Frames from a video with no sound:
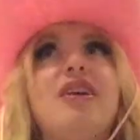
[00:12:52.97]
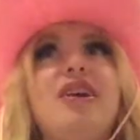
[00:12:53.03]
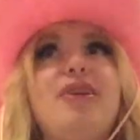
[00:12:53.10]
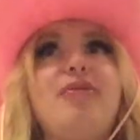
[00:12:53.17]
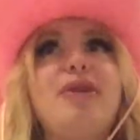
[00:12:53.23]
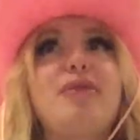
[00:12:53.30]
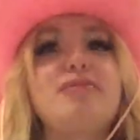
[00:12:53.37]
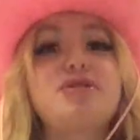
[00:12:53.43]

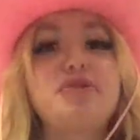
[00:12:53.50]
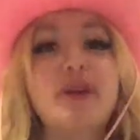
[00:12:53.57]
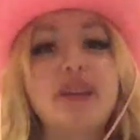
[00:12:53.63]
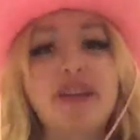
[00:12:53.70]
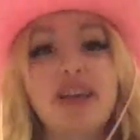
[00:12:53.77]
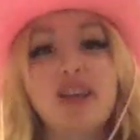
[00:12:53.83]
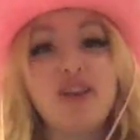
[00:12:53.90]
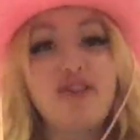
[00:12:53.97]
what I'm doing,
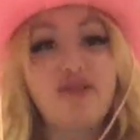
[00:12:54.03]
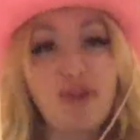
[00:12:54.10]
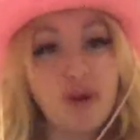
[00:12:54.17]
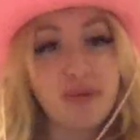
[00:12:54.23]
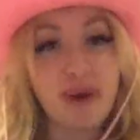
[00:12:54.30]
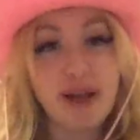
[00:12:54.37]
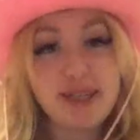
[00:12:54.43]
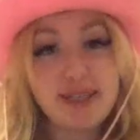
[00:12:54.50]
like the
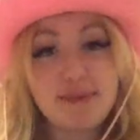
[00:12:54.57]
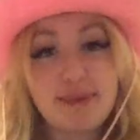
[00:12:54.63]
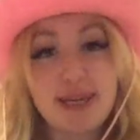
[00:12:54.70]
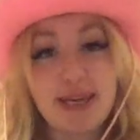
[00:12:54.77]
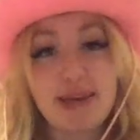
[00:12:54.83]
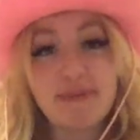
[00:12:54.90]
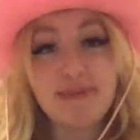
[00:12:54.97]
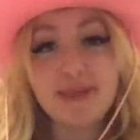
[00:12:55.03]
full
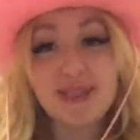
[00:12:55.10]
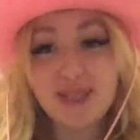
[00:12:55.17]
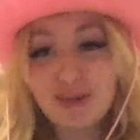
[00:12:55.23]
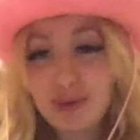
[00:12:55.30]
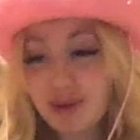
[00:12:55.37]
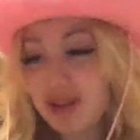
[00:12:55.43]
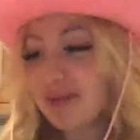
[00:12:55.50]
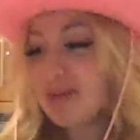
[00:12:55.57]
recipe. But since
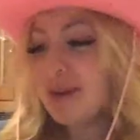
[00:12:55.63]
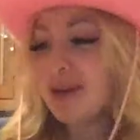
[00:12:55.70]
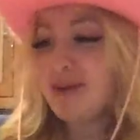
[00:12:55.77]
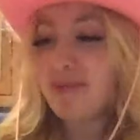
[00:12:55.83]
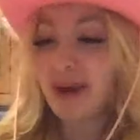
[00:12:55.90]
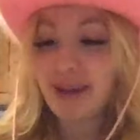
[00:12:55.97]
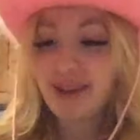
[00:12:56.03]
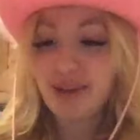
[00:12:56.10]
we're limited
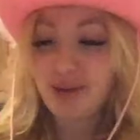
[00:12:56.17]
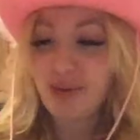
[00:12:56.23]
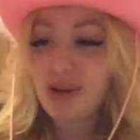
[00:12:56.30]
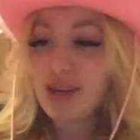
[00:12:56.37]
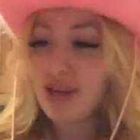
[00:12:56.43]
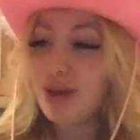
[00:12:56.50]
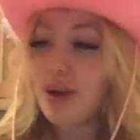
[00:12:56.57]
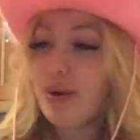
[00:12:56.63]
by the
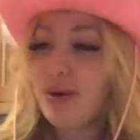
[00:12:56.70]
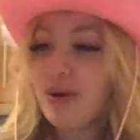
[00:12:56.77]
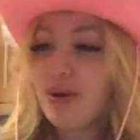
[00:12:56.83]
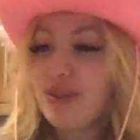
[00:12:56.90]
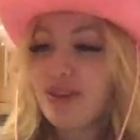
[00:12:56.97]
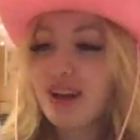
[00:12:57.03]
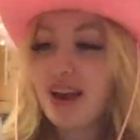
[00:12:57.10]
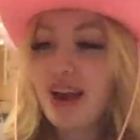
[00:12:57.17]
Greek
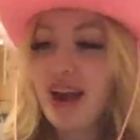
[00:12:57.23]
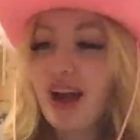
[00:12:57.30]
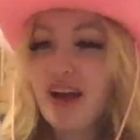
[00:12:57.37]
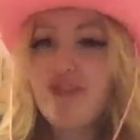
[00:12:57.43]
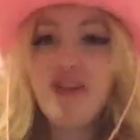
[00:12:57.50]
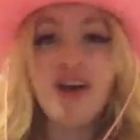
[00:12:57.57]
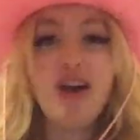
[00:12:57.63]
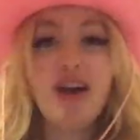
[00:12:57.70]
yogurt that
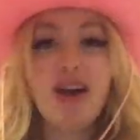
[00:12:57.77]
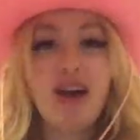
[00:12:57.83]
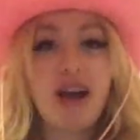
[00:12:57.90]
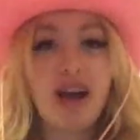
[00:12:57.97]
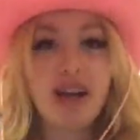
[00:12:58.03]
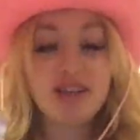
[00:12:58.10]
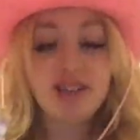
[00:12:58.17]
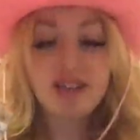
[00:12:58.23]
I have,
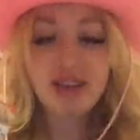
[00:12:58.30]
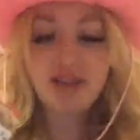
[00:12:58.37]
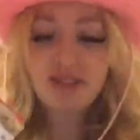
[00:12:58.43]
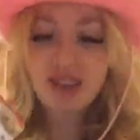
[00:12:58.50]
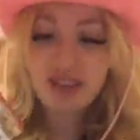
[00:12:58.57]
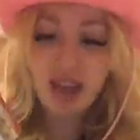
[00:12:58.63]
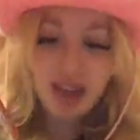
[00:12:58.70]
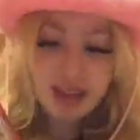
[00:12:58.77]
I
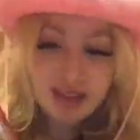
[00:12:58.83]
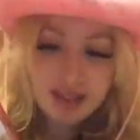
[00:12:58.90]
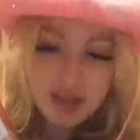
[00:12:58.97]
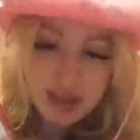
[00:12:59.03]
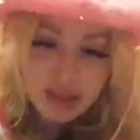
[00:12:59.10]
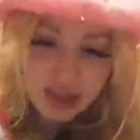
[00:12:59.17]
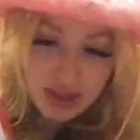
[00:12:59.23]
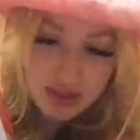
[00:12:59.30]
just have to
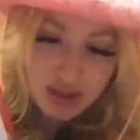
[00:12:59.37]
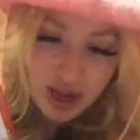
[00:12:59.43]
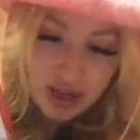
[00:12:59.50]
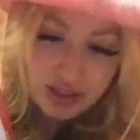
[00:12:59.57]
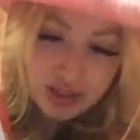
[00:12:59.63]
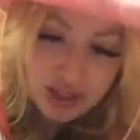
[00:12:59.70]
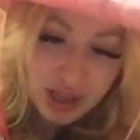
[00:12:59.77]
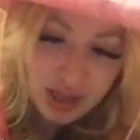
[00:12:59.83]
guess because like I